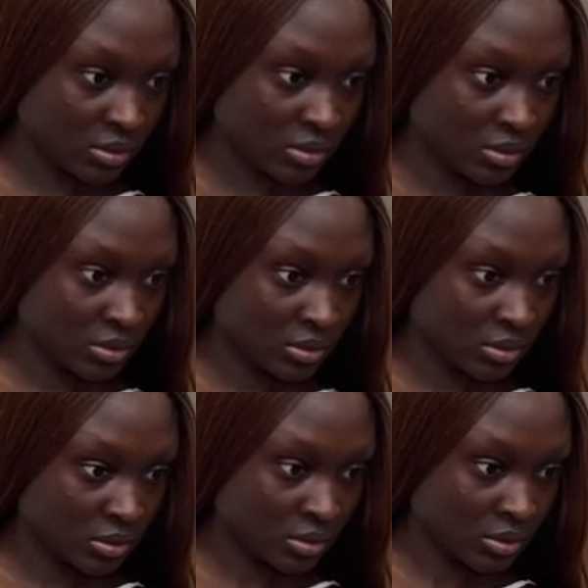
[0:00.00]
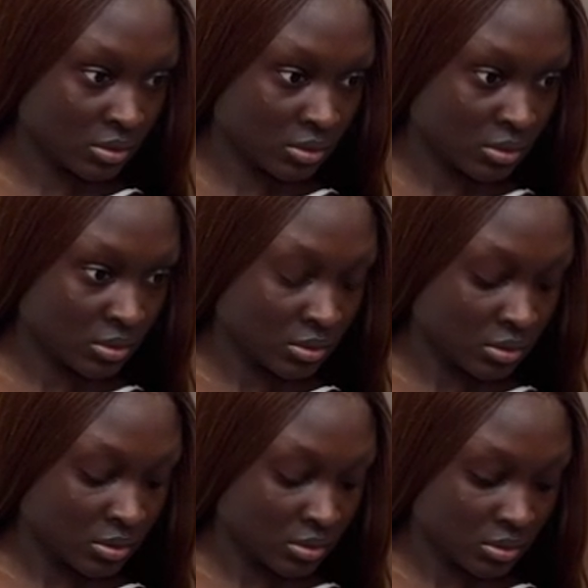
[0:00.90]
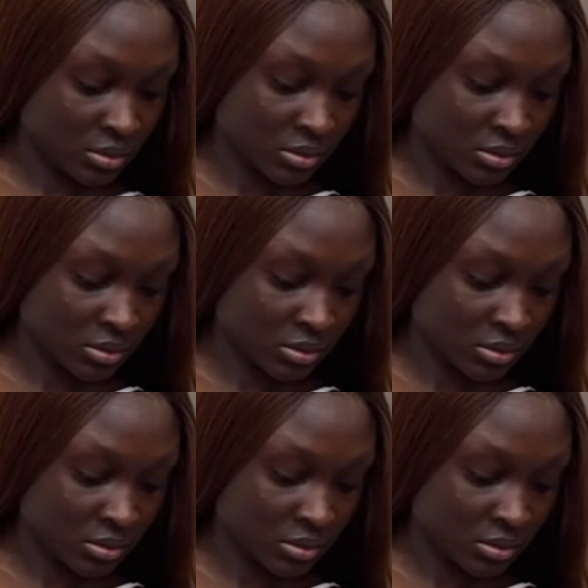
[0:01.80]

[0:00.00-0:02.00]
Nothing is said.